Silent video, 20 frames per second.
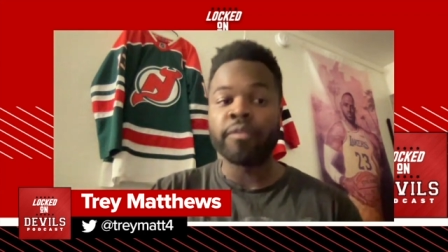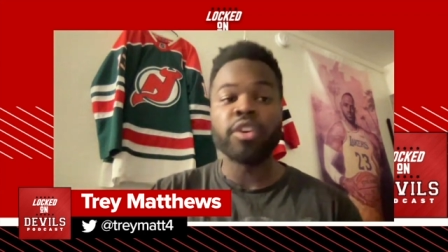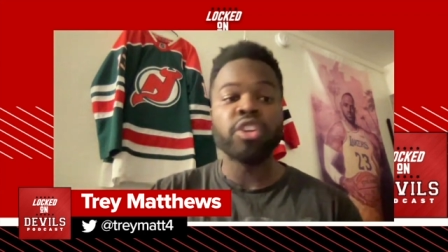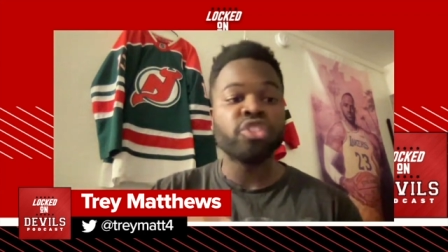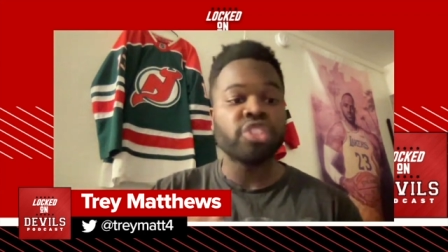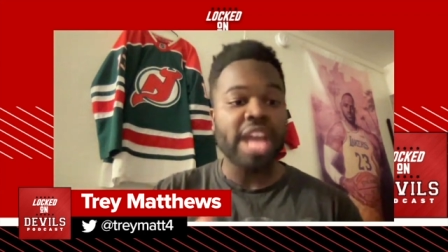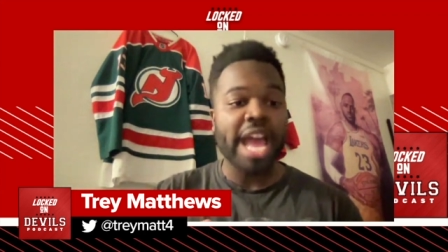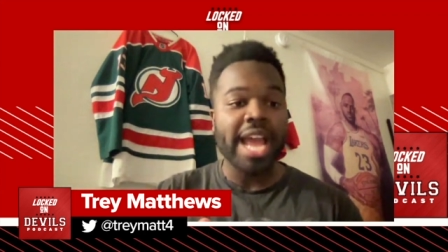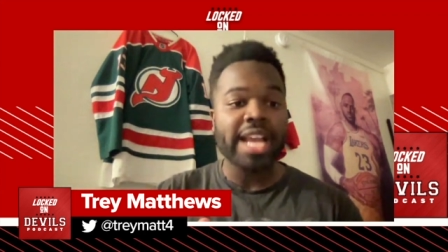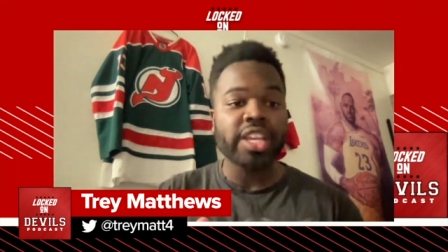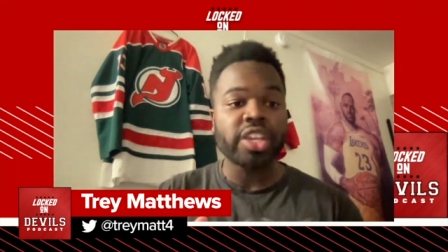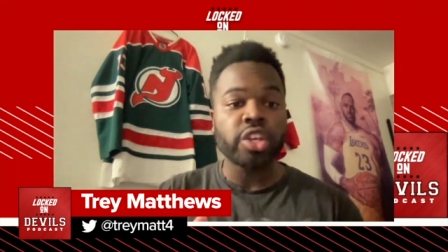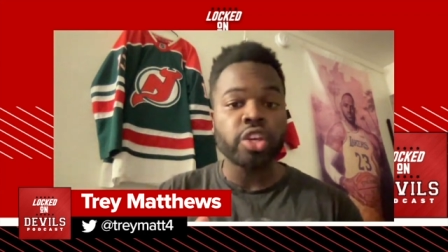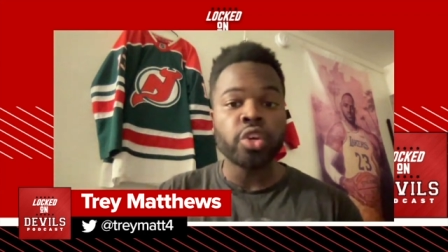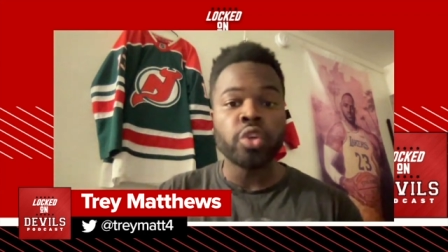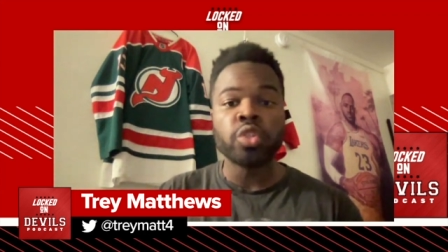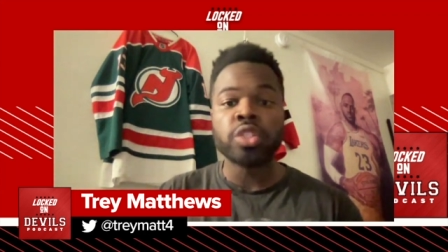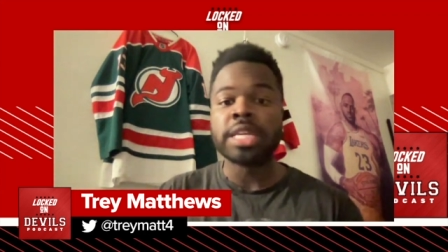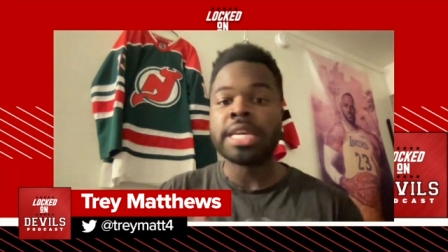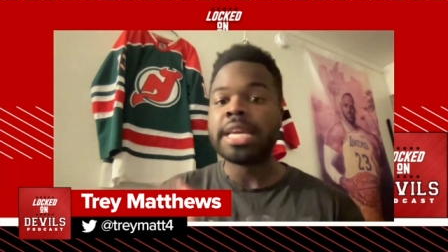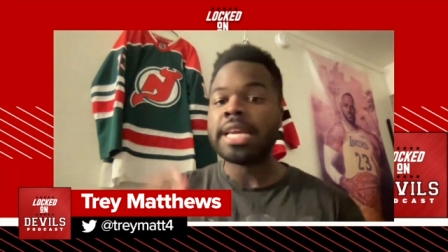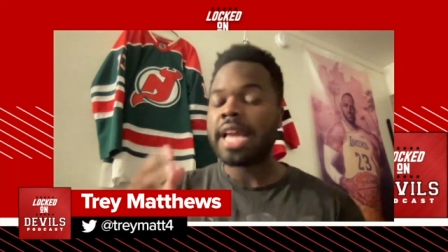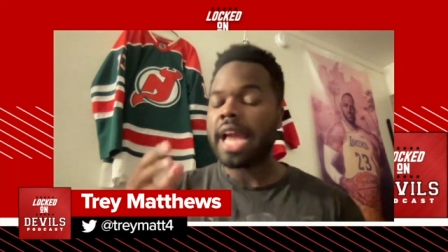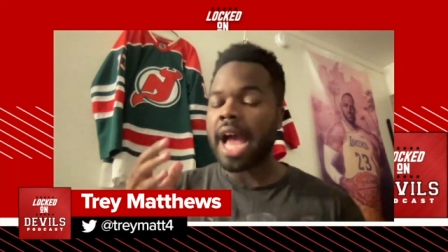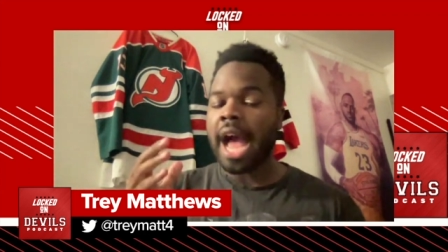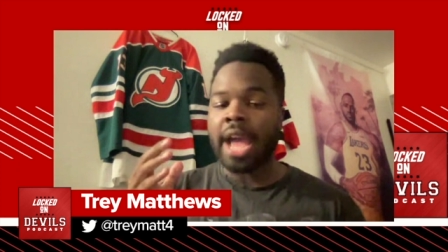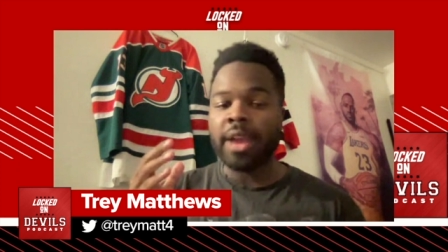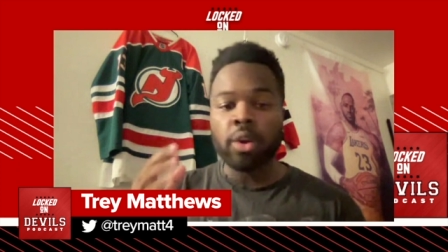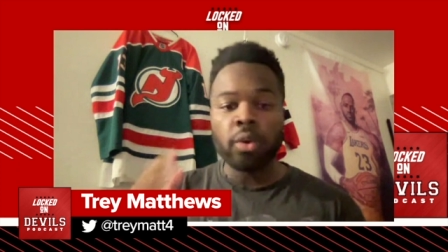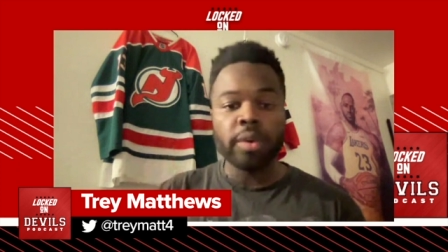For Jack Hughes,
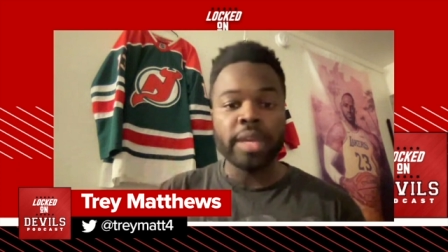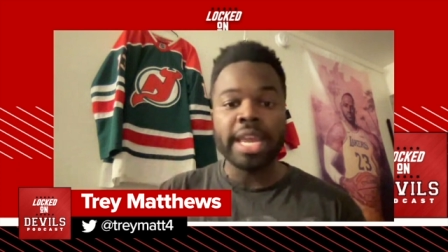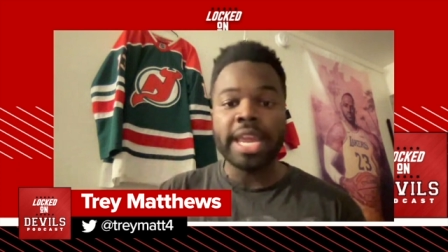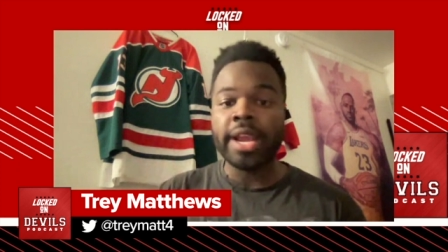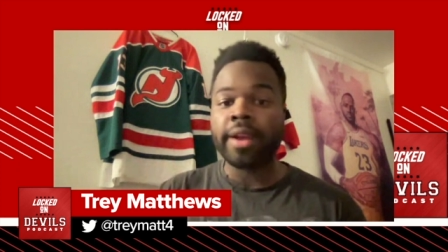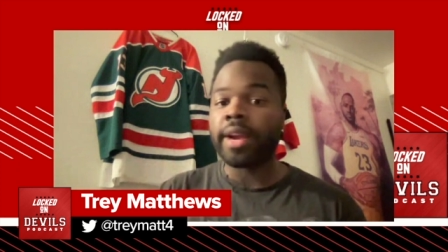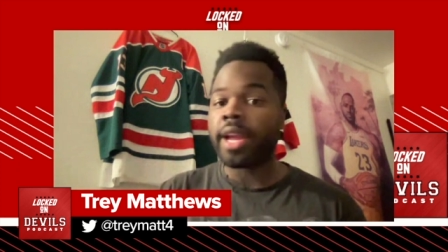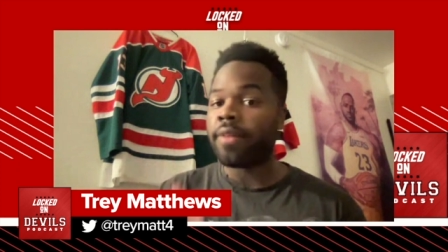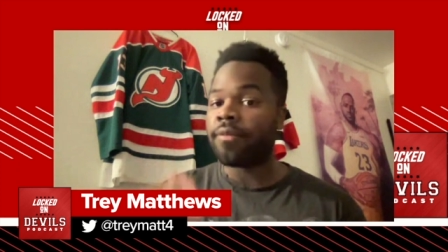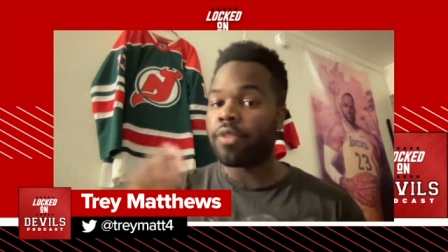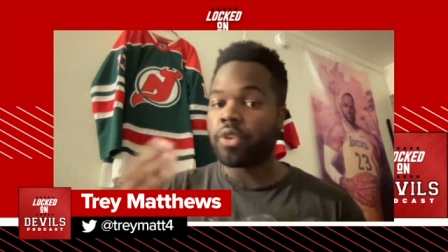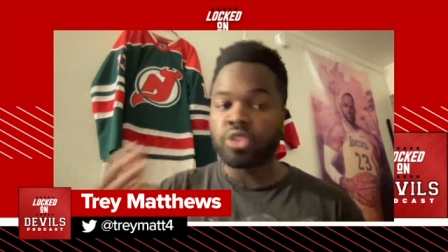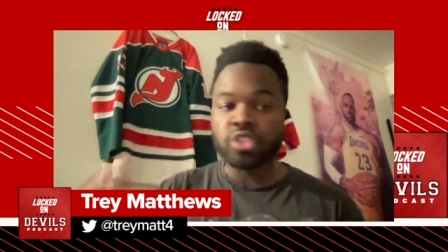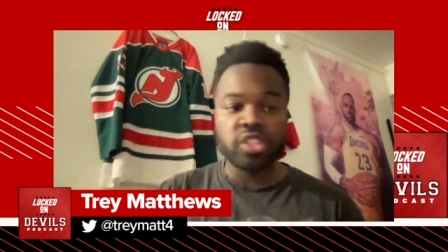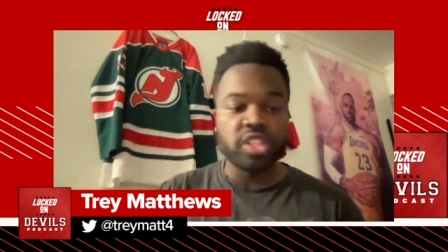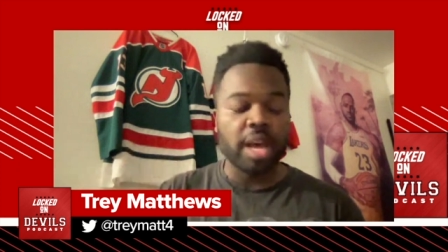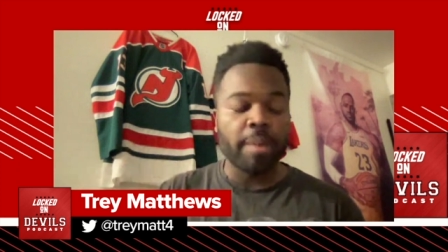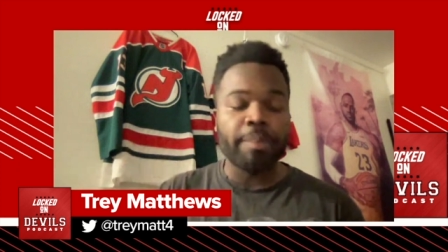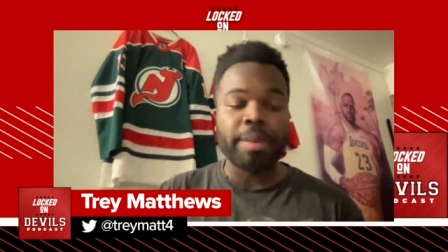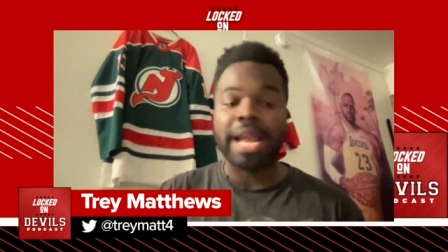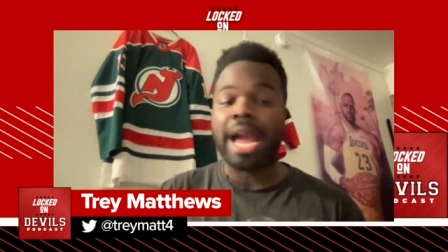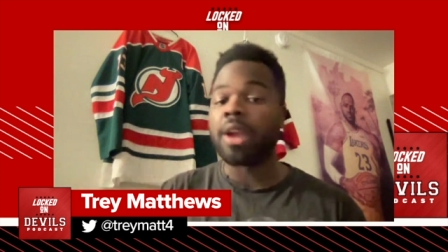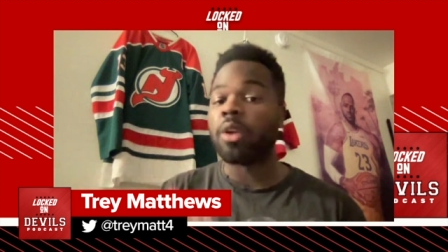I don't care if you're slumping.